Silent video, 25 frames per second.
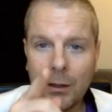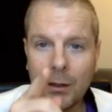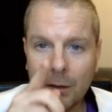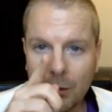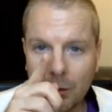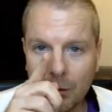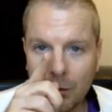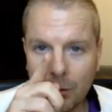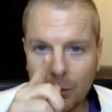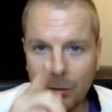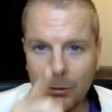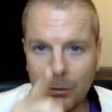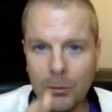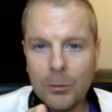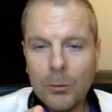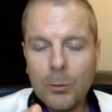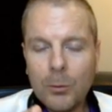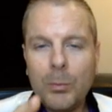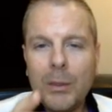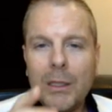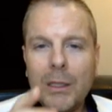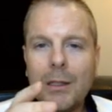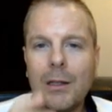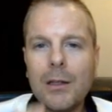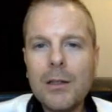You,
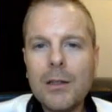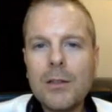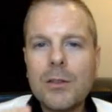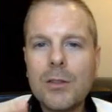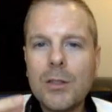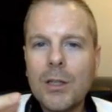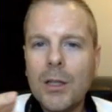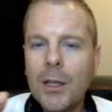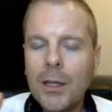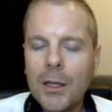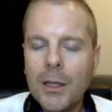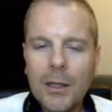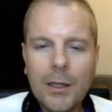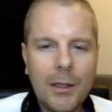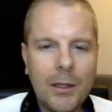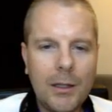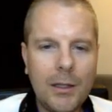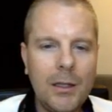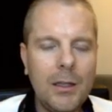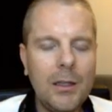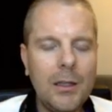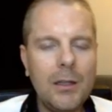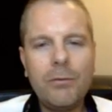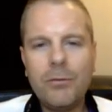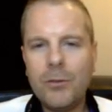because
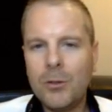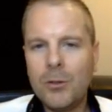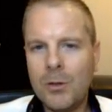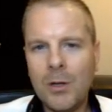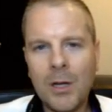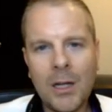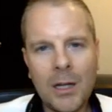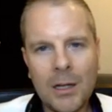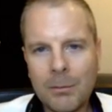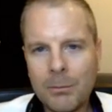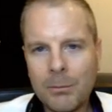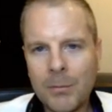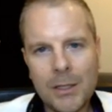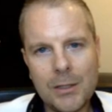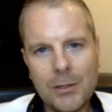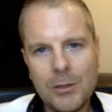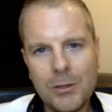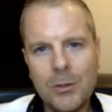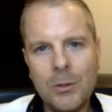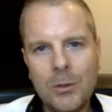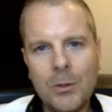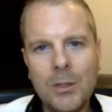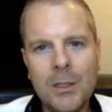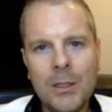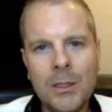if you're not my
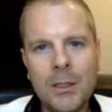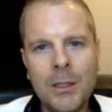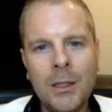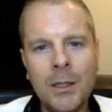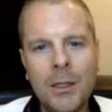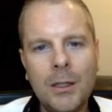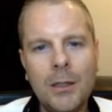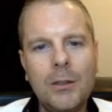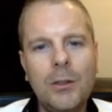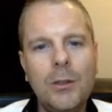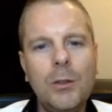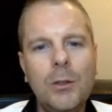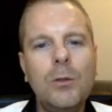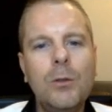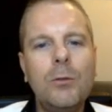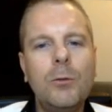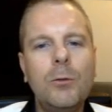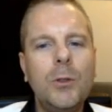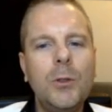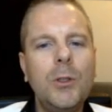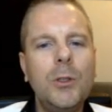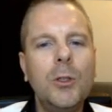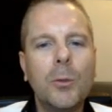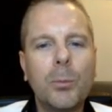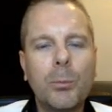student, you
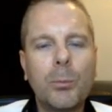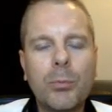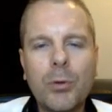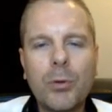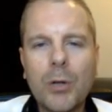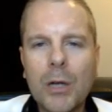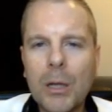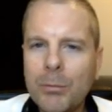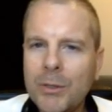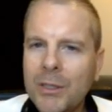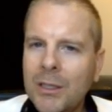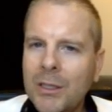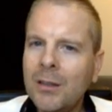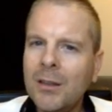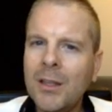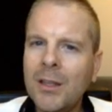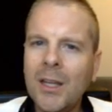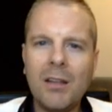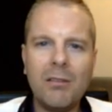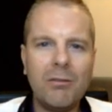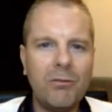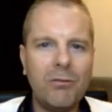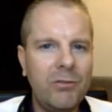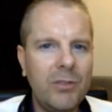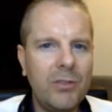you're probably in
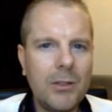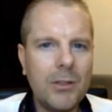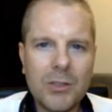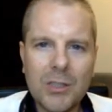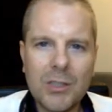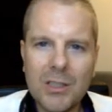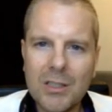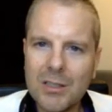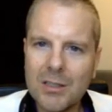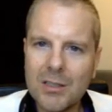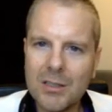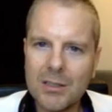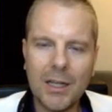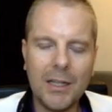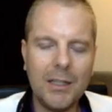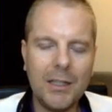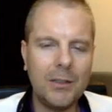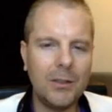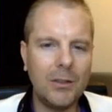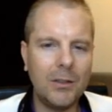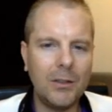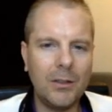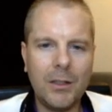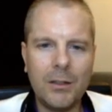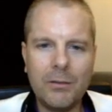that vicious
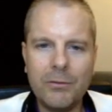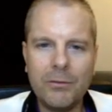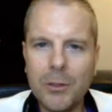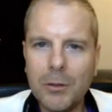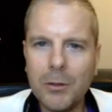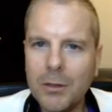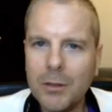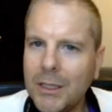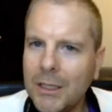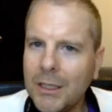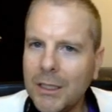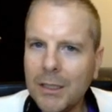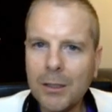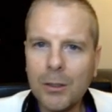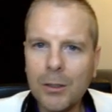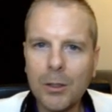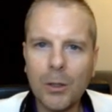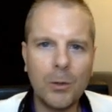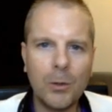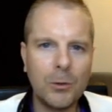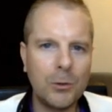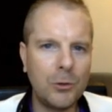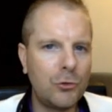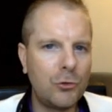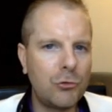cycle of your
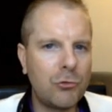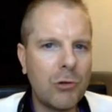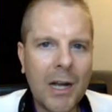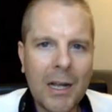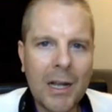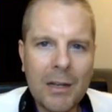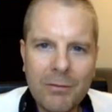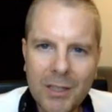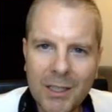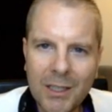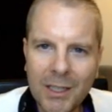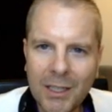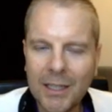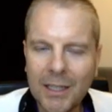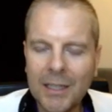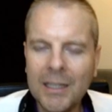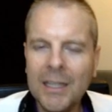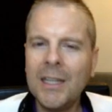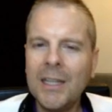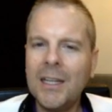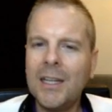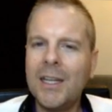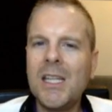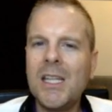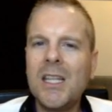ego driving it
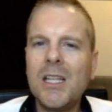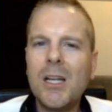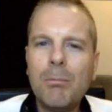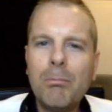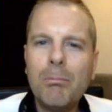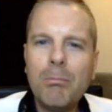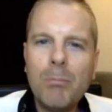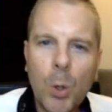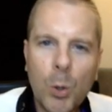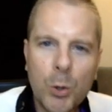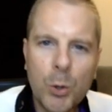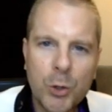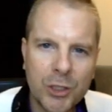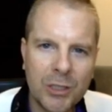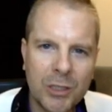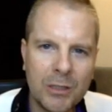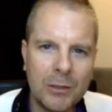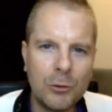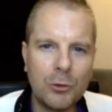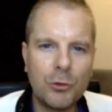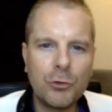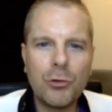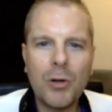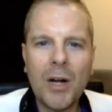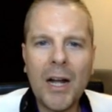and the emotion
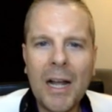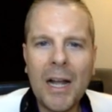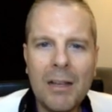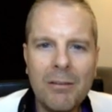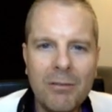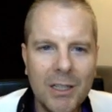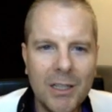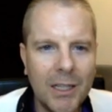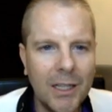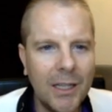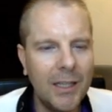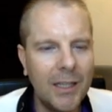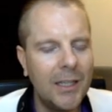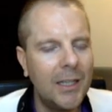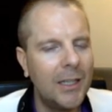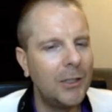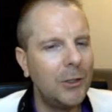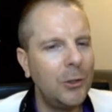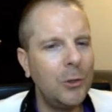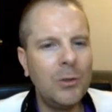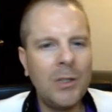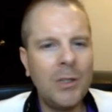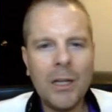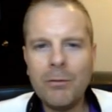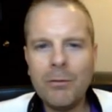driving it.
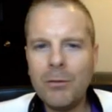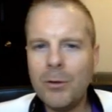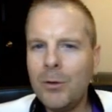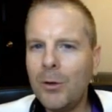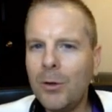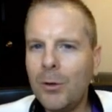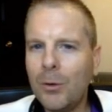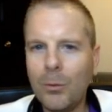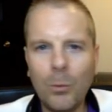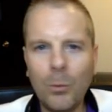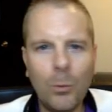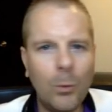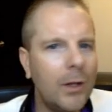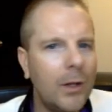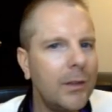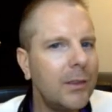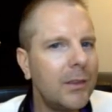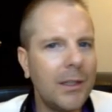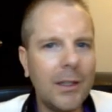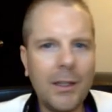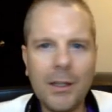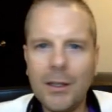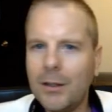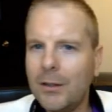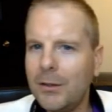You never know what
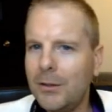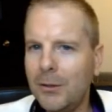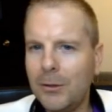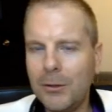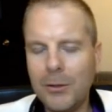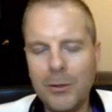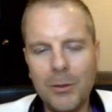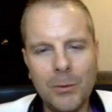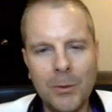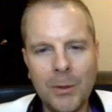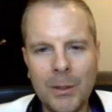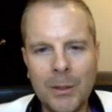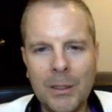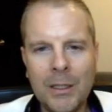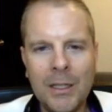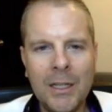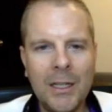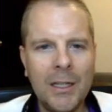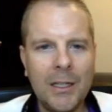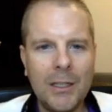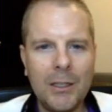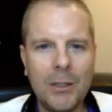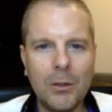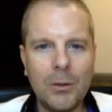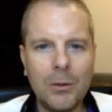the hell you're doing.
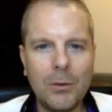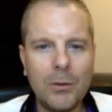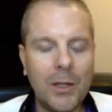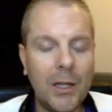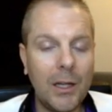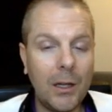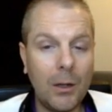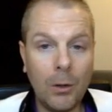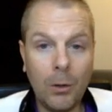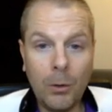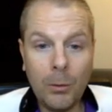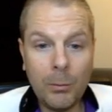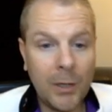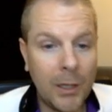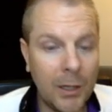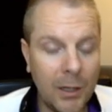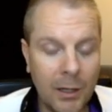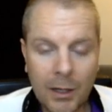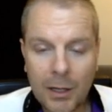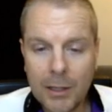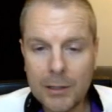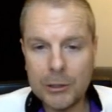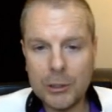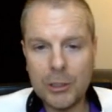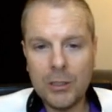You're like, oh my
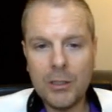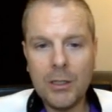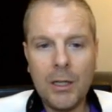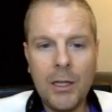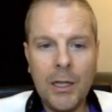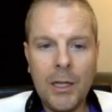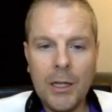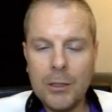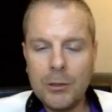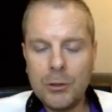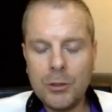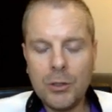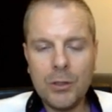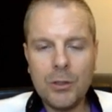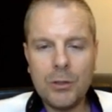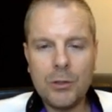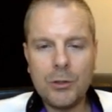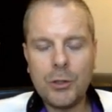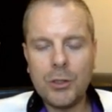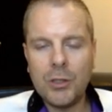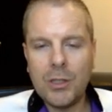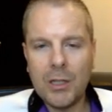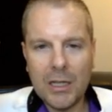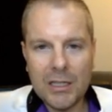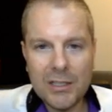God, should I, should
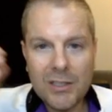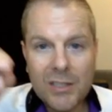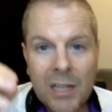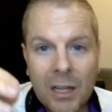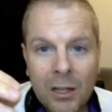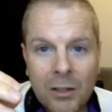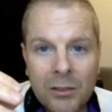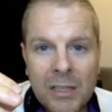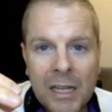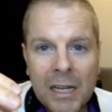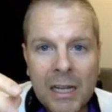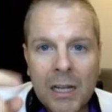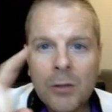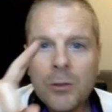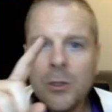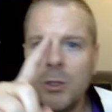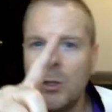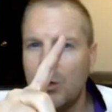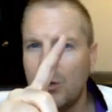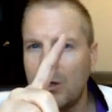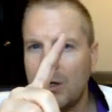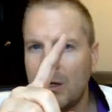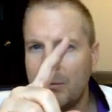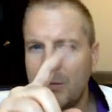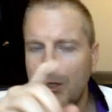should I sell now? You
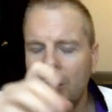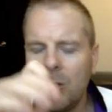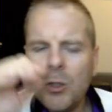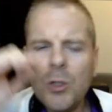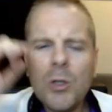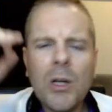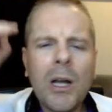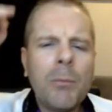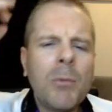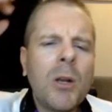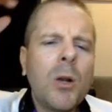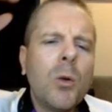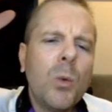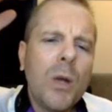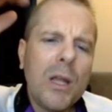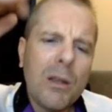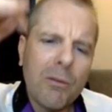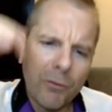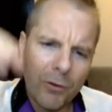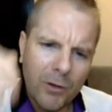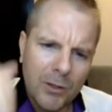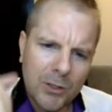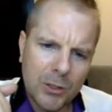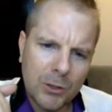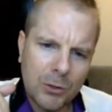know what I'm going to do? I'm going to wait
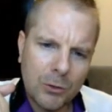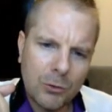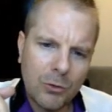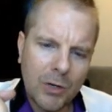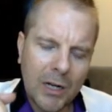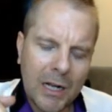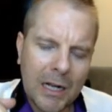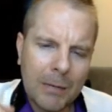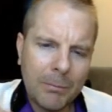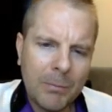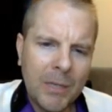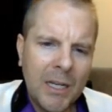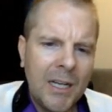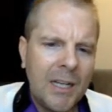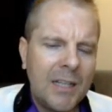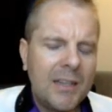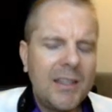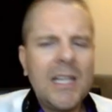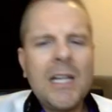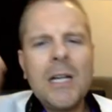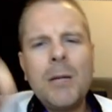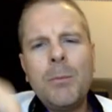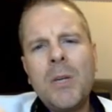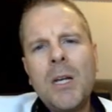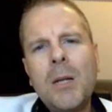for it to drop,
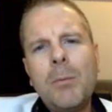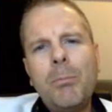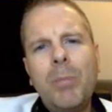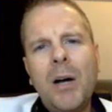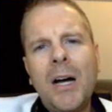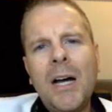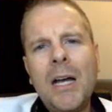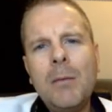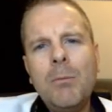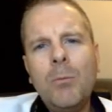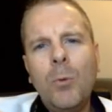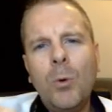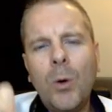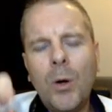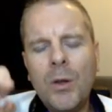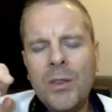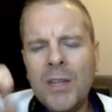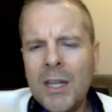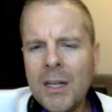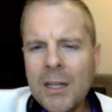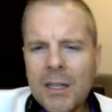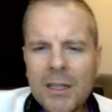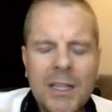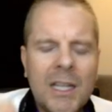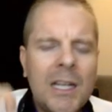then I'm going to buy more, and
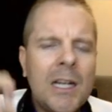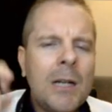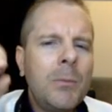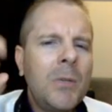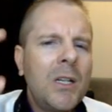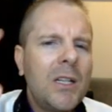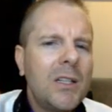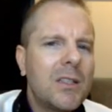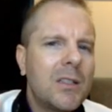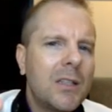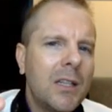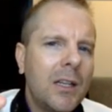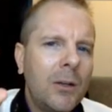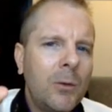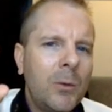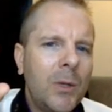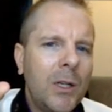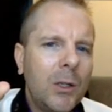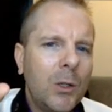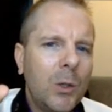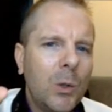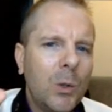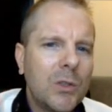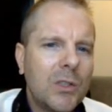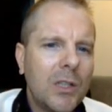then then I'm going to sell when
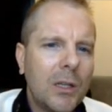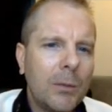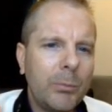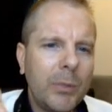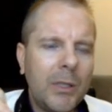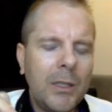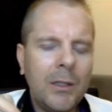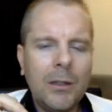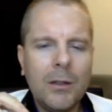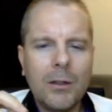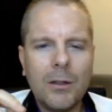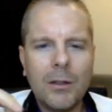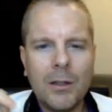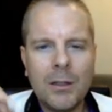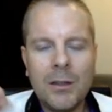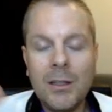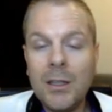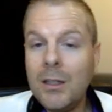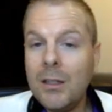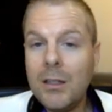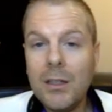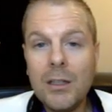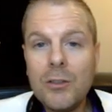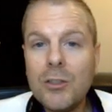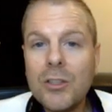it goes up here, and then
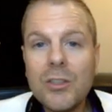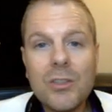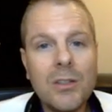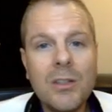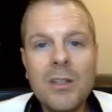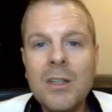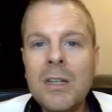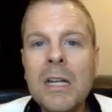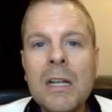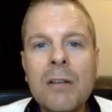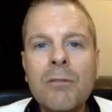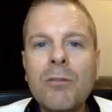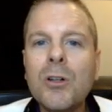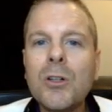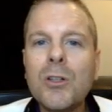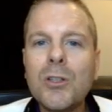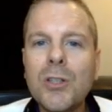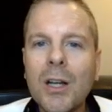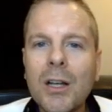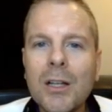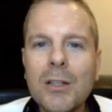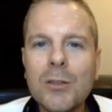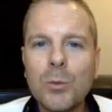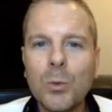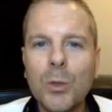it just never
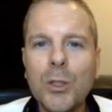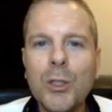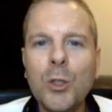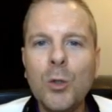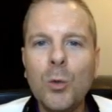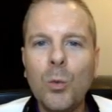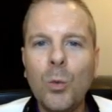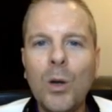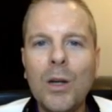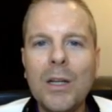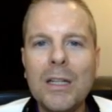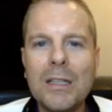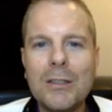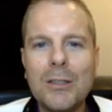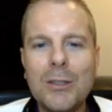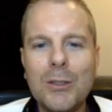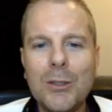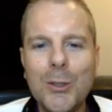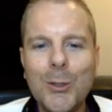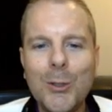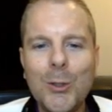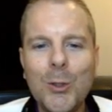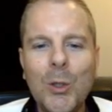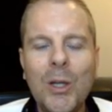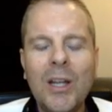does what you want it to
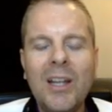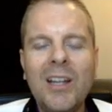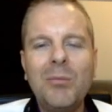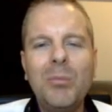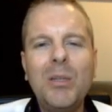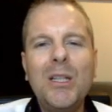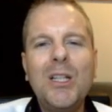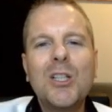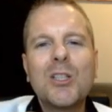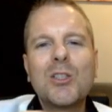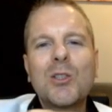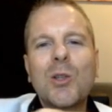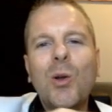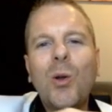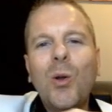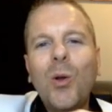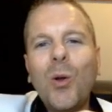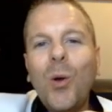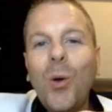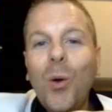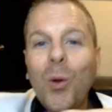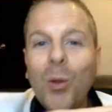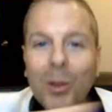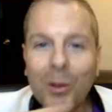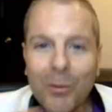do because
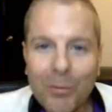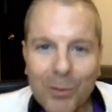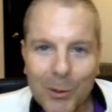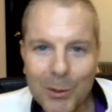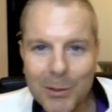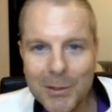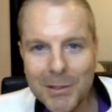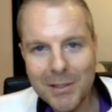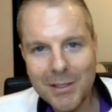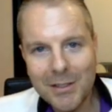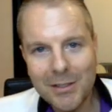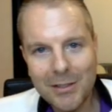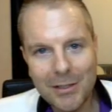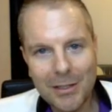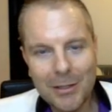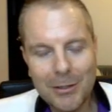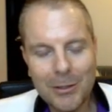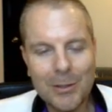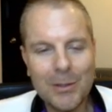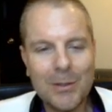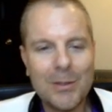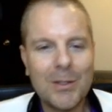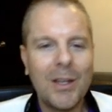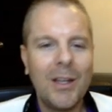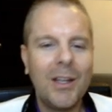all of those
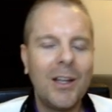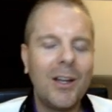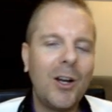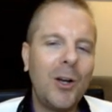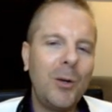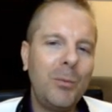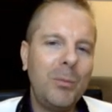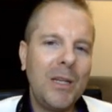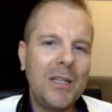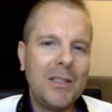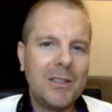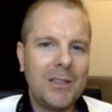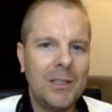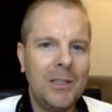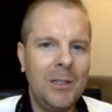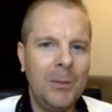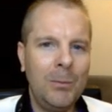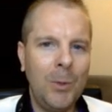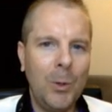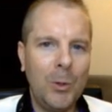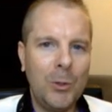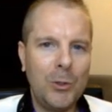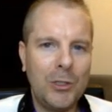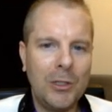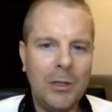decisions are based on
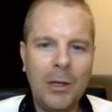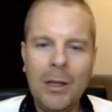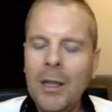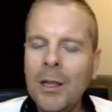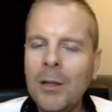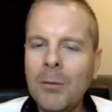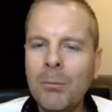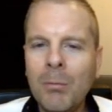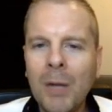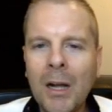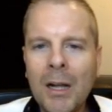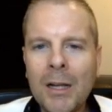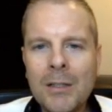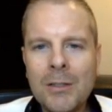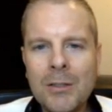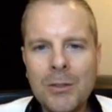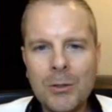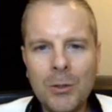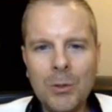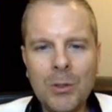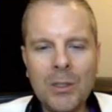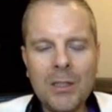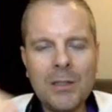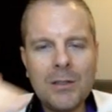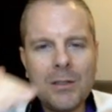emotion. My
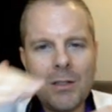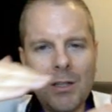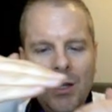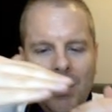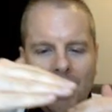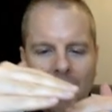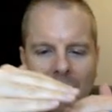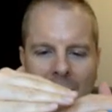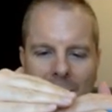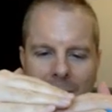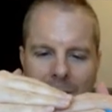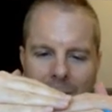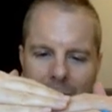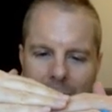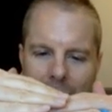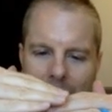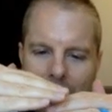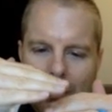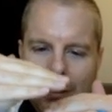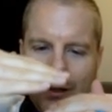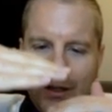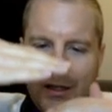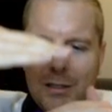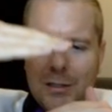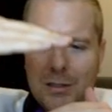students have a
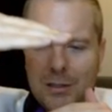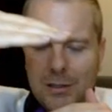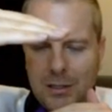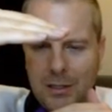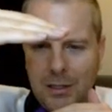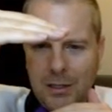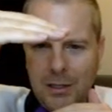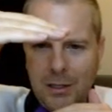list